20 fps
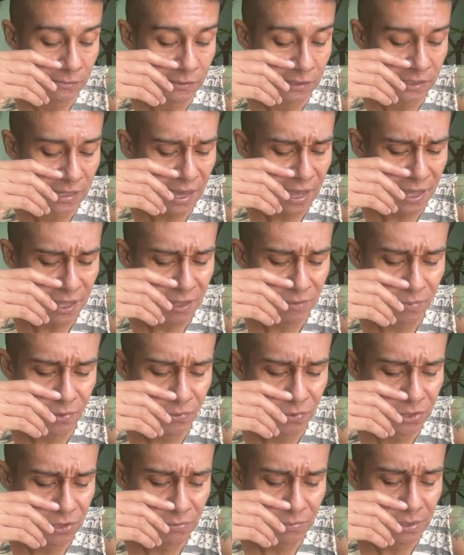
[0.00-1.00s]
Yeah, but
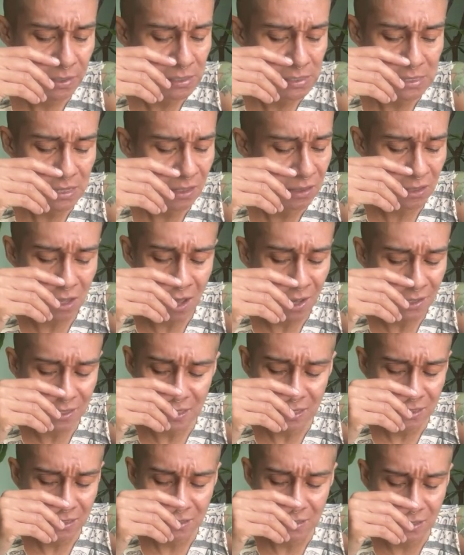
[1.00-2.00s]
with your money, a lot
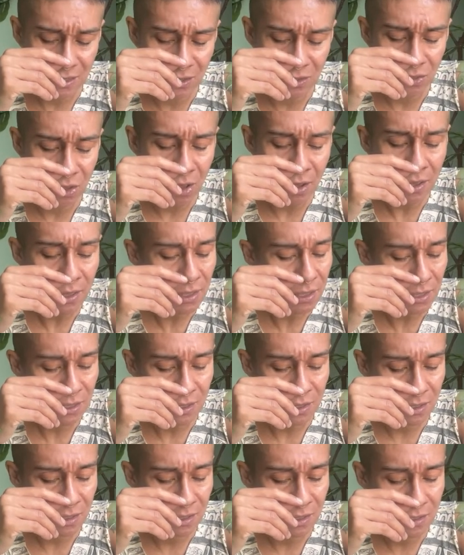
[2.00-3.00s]

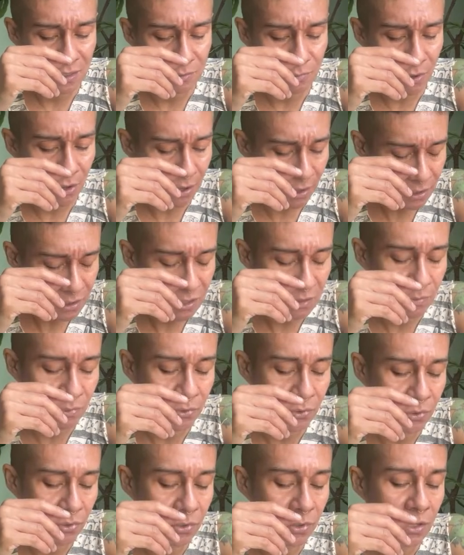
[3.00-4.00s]
is
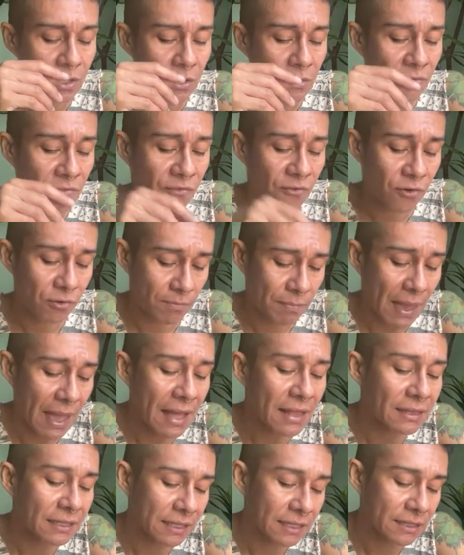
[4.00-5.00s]
possible for
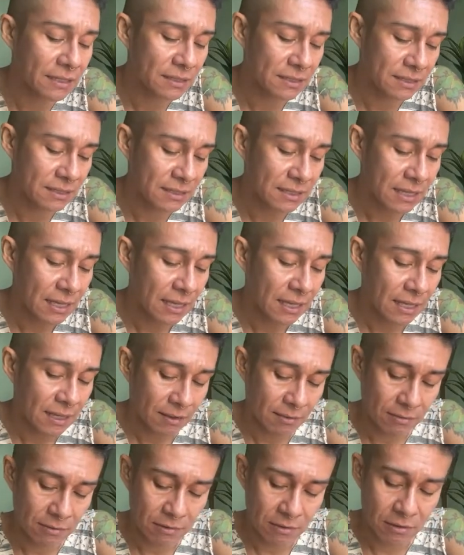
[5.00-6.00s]
balance,
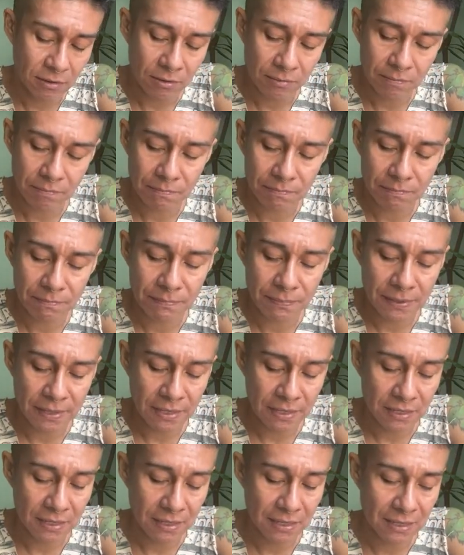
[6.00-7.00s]

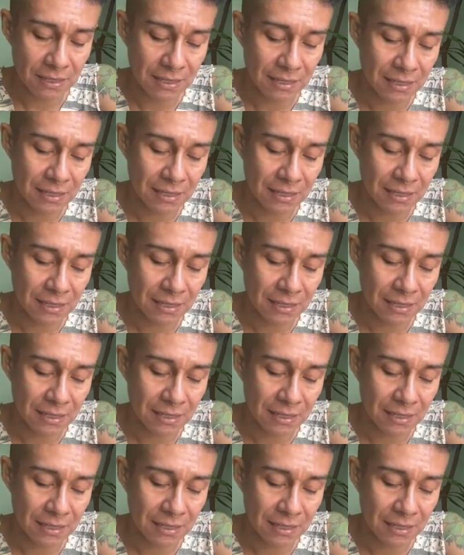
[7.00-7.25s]
but